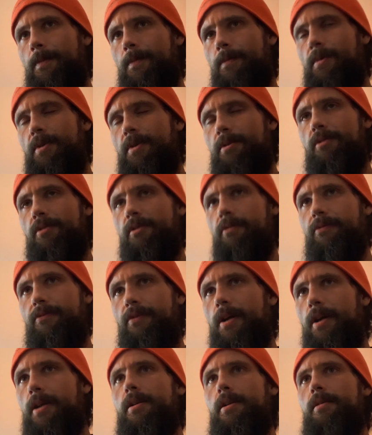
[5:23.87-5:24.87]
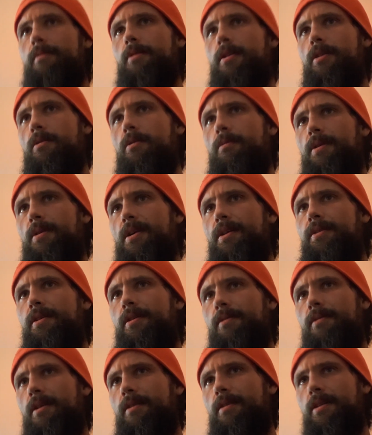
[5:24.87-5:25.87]
we didn't really fight, you know, but I think
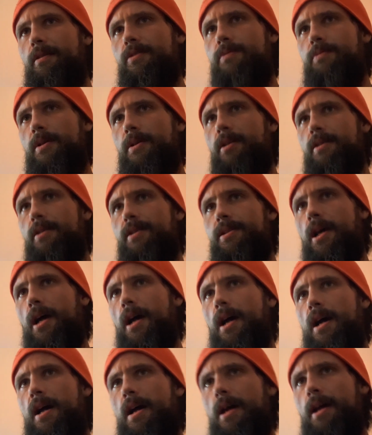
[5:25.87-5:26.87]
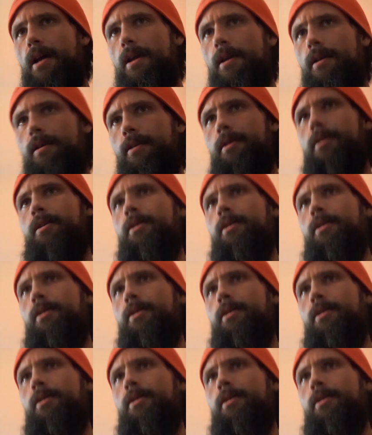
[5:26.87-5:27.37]
a lot of that was because I,